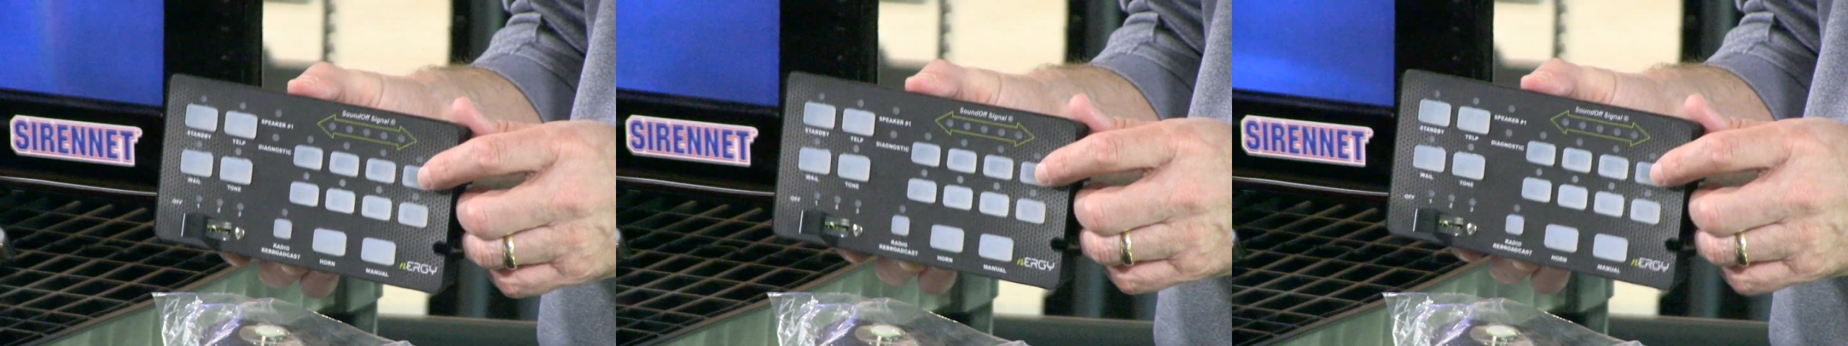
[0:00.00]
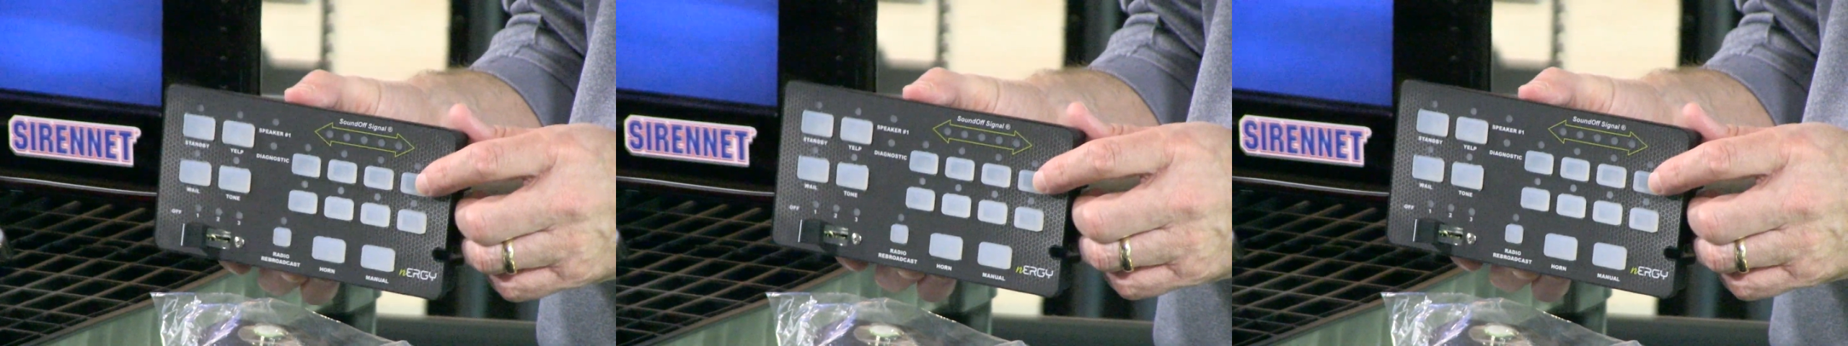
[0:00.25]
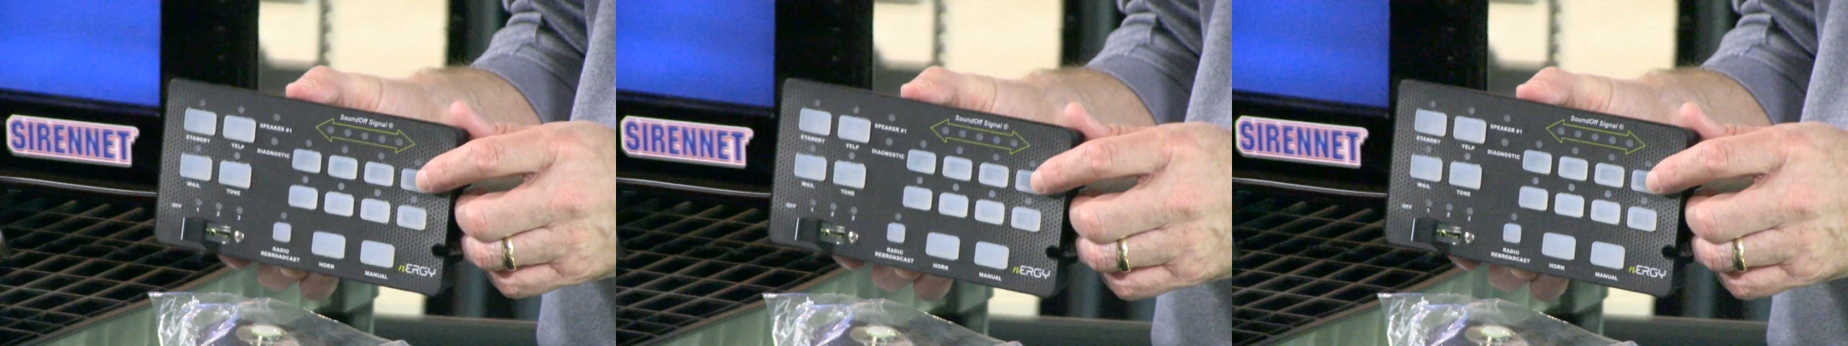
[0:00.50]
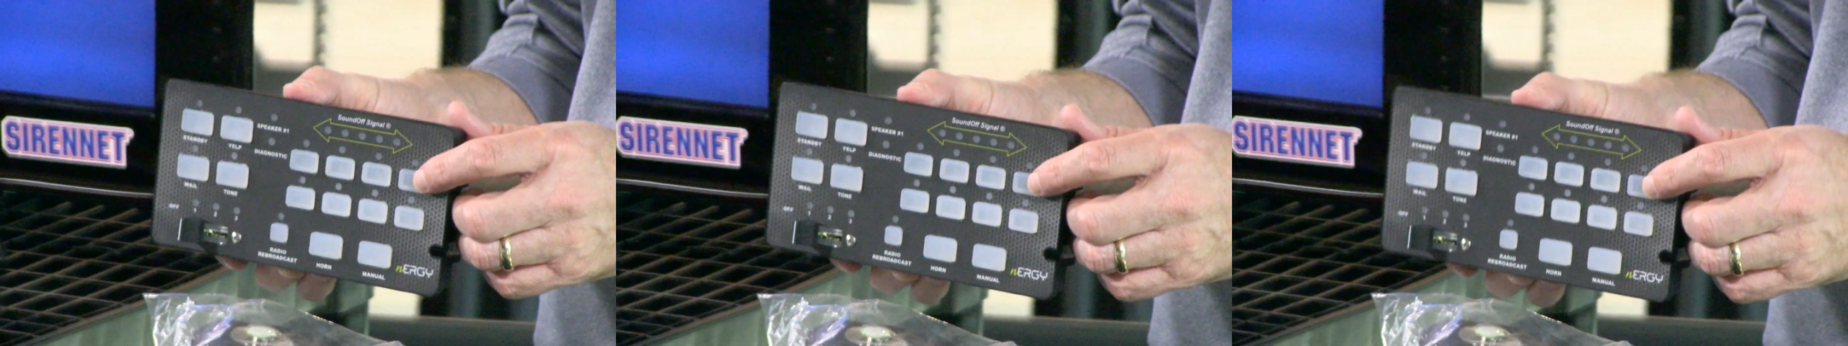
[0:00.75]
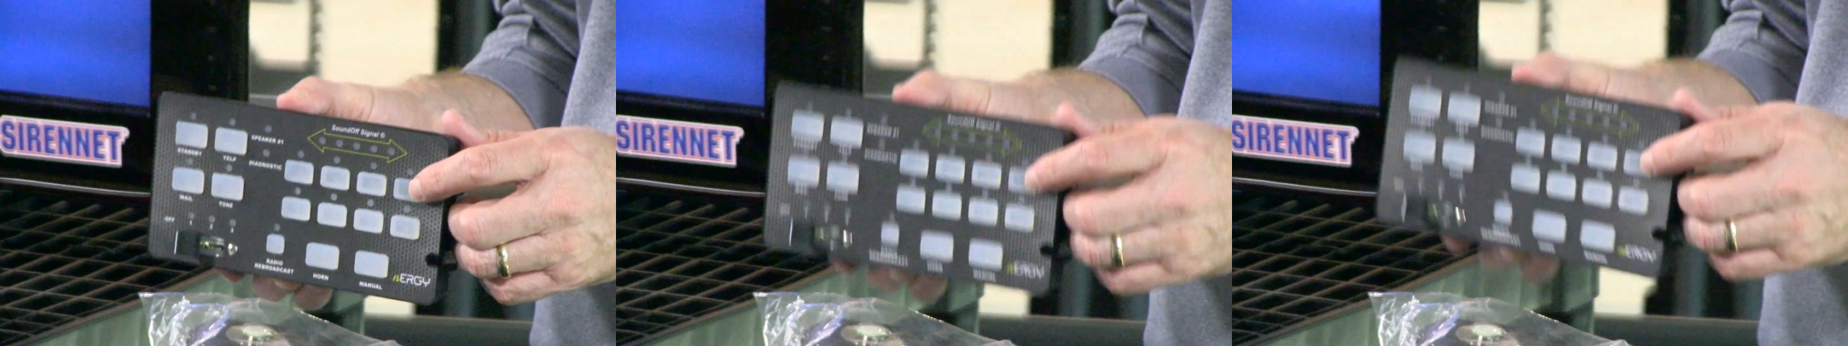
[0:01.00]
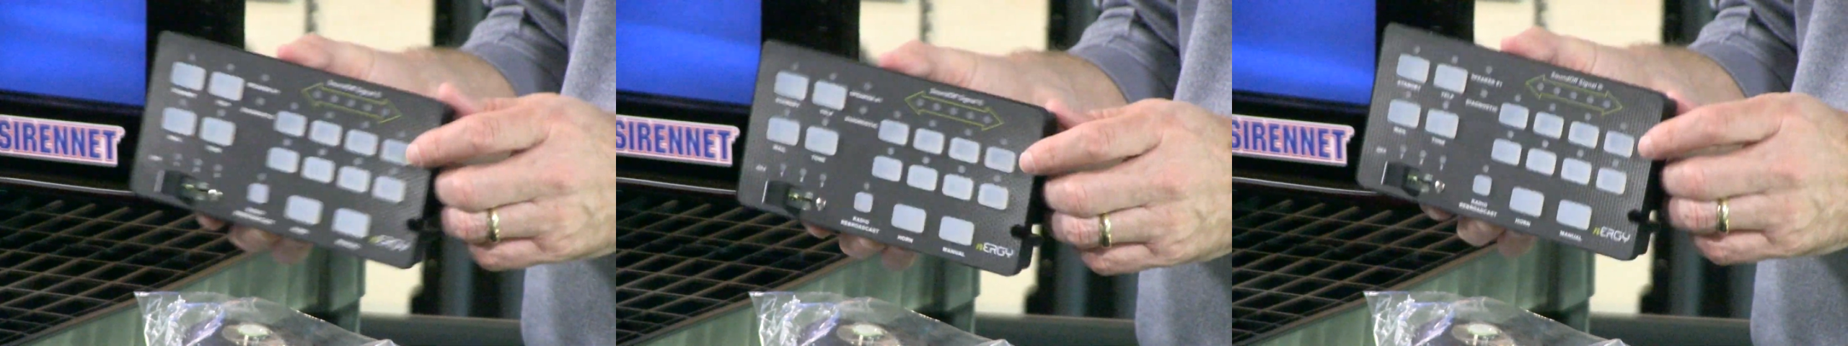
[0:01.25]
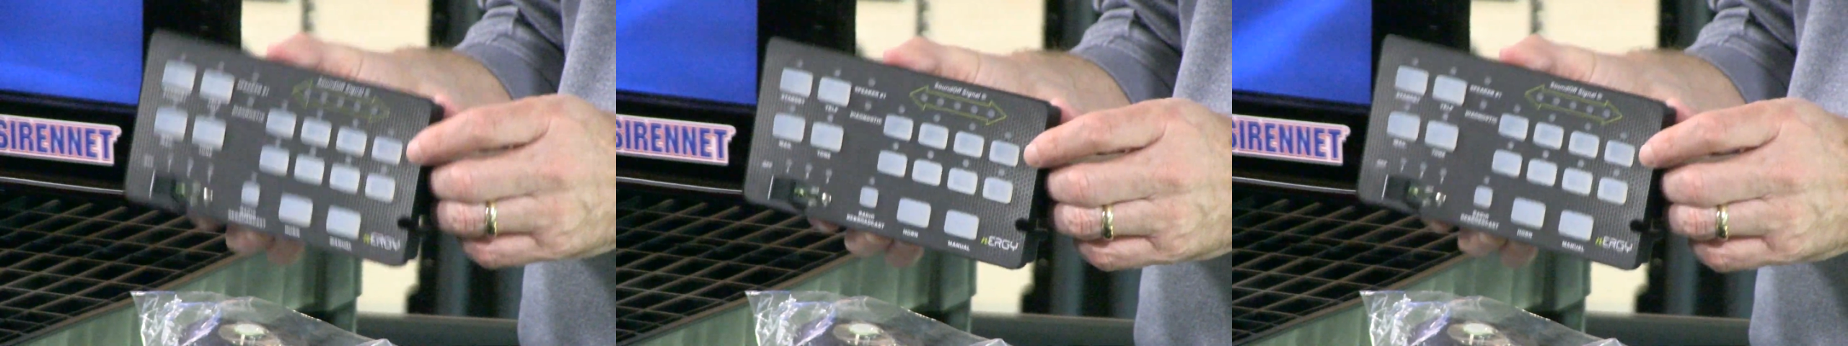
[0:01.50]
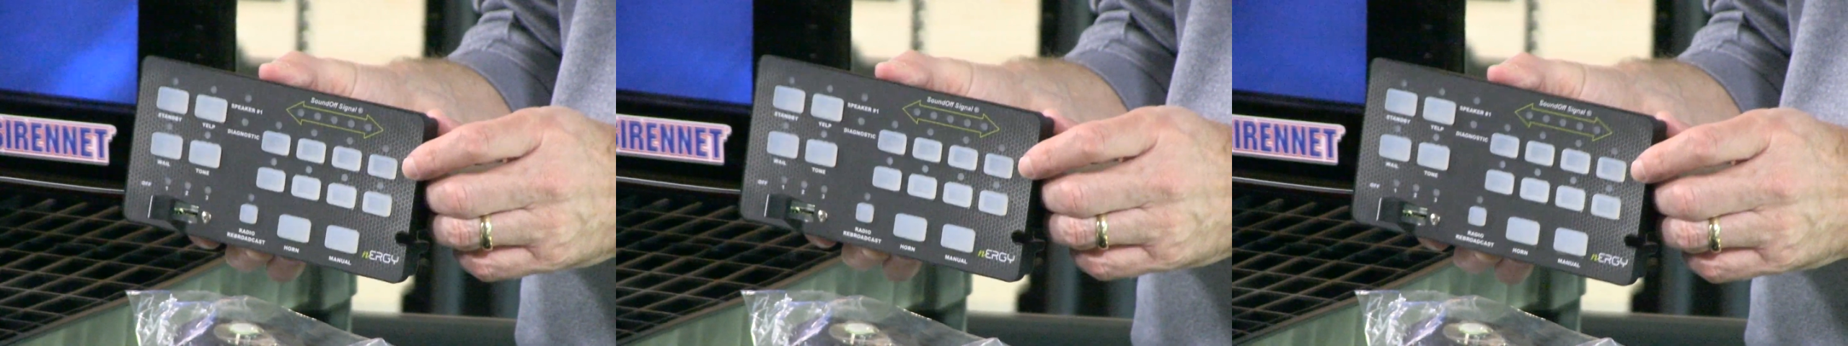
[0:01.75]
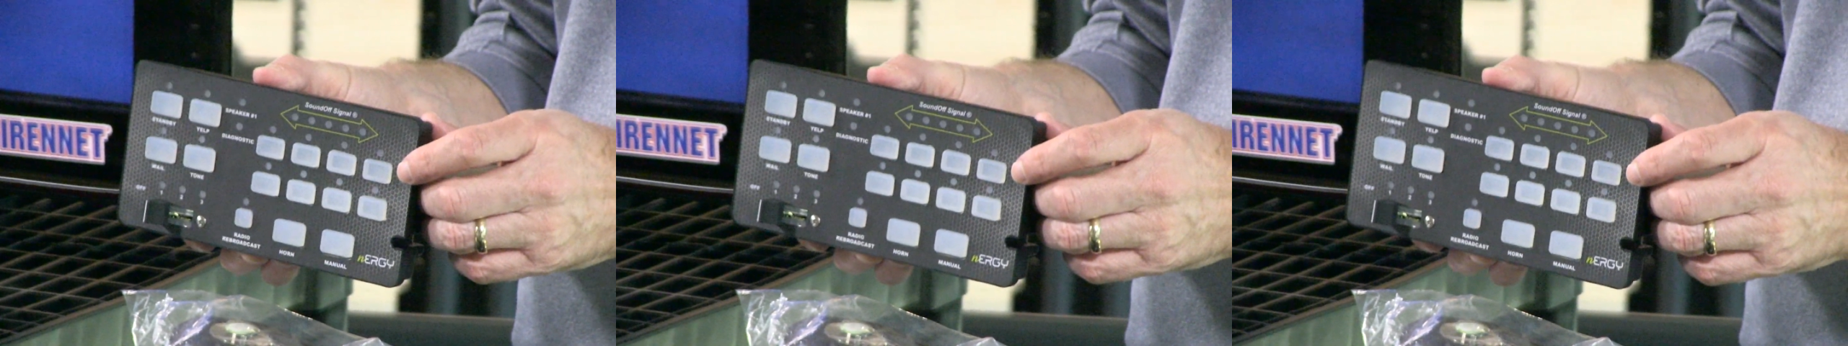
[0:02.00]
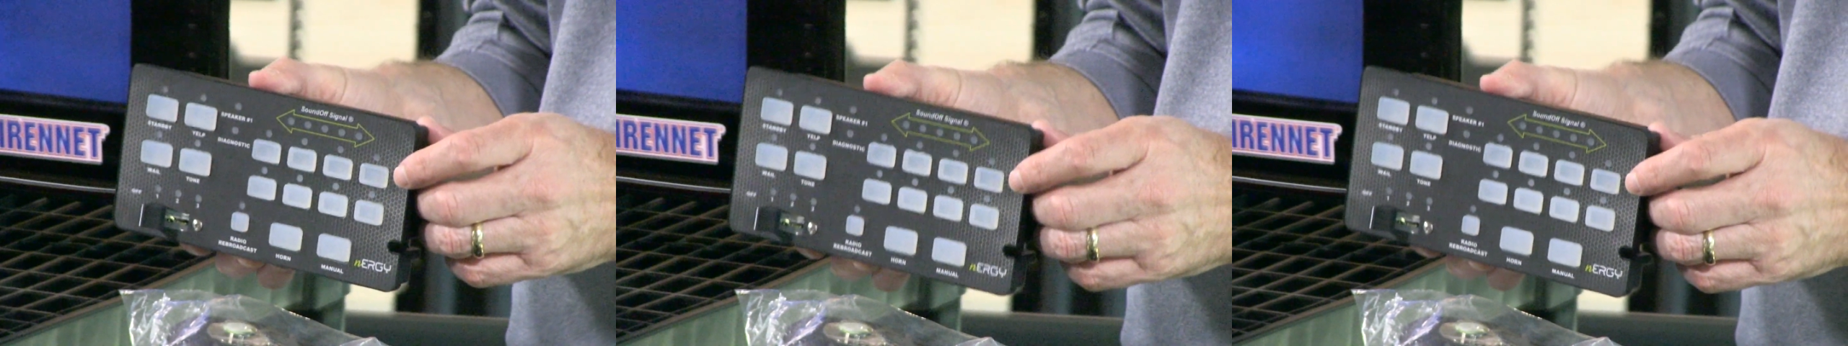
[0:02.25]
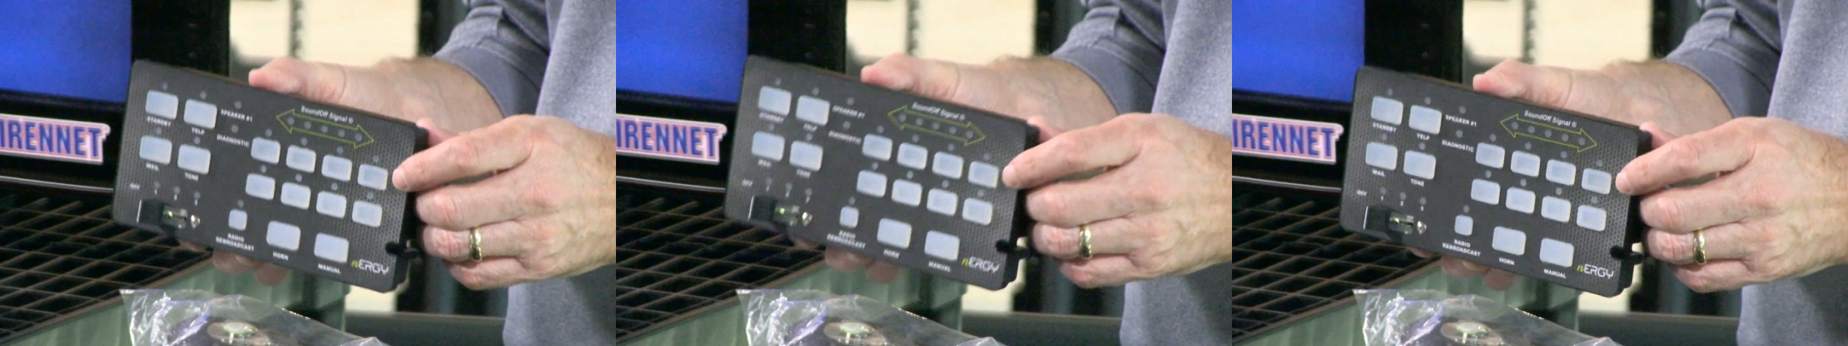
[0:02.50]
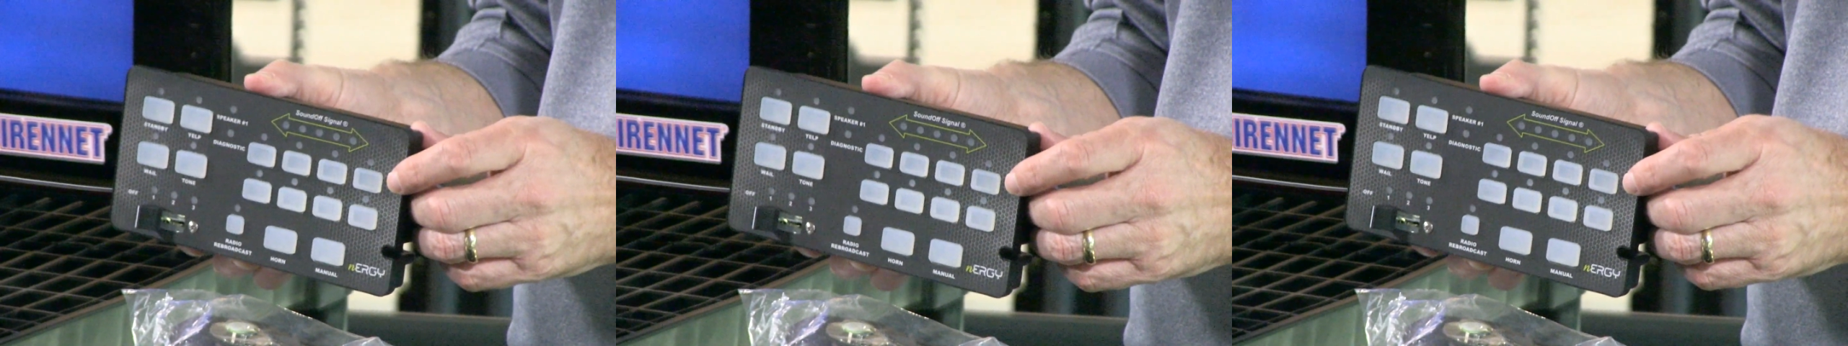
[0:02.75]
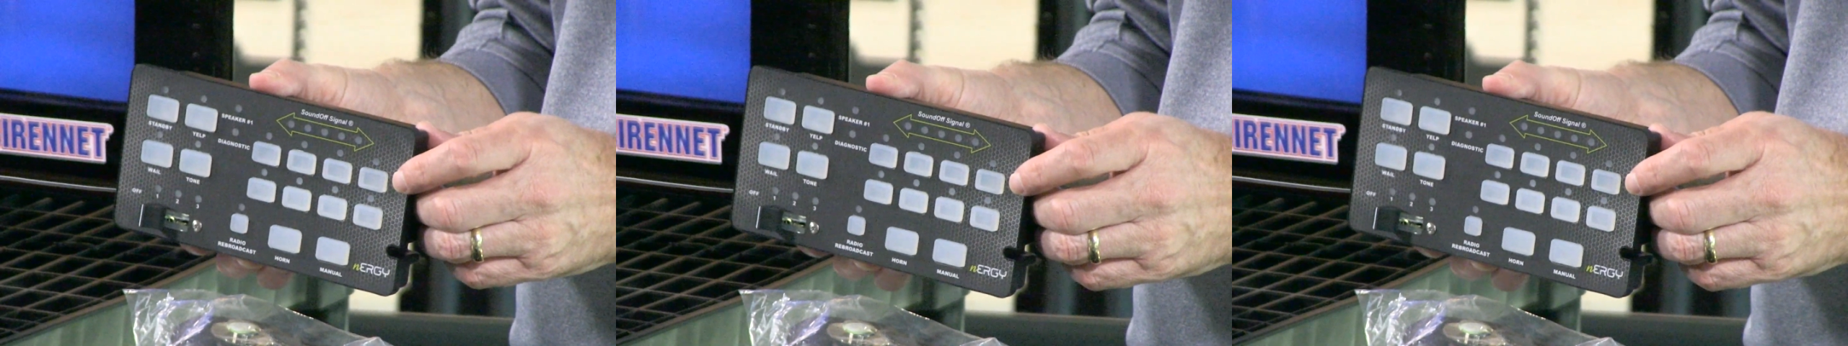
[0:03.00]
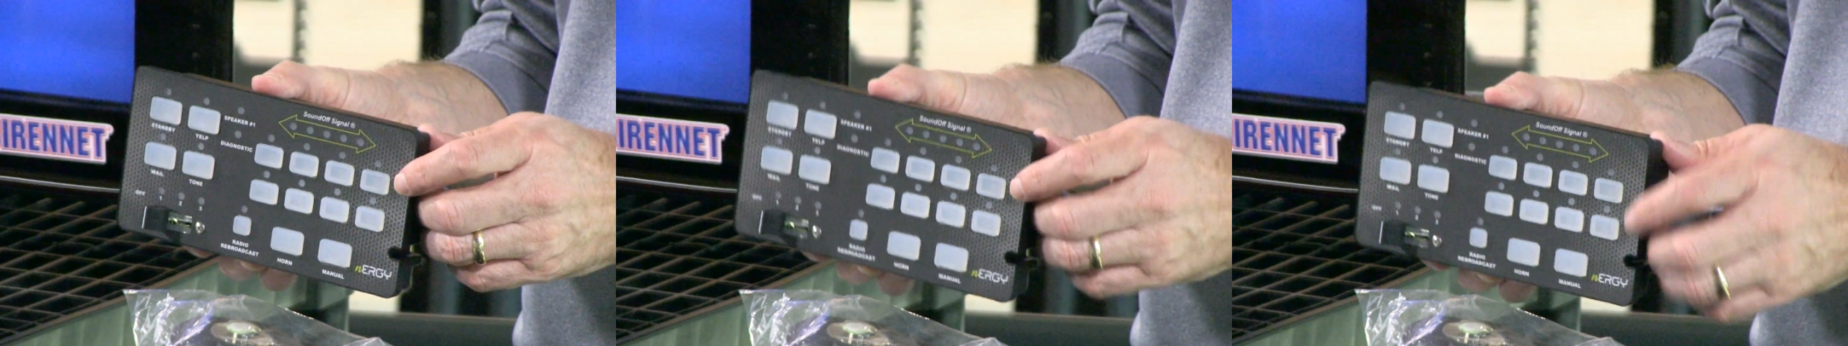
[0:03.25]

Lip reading: (no speaker visible)